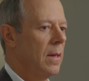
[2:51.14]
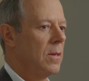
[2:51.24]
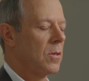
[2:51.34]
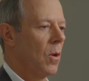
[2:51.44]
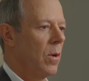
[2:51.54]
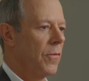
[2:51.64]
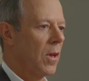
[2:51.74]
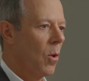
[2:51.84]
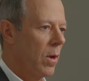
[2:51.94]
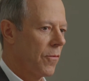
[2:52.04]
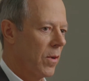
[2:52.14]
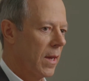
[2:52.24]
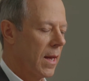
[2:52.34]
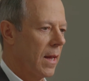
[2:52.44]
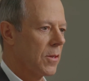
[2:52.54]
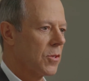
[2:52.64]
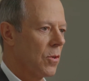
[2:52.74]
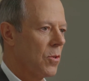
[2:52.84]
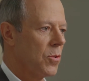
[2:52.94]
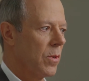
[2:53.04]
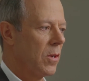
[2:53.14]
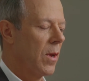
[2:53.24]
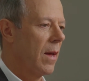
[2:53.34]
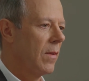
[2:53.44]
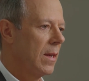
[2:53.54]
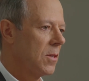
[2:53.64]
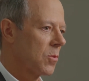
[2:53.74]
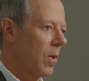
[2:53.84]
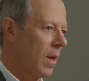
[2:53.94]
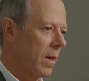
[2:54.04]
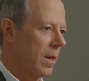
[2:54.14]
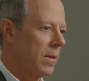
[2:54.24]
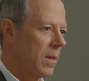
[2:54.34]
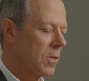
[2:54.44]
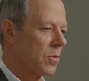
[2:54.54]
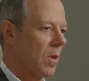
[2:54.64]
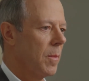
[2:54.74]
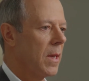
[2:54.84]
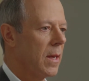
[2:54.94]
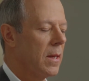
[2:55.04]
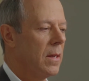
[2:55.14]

So if you go in for any kind of surgery and you have any swelling in the extremity,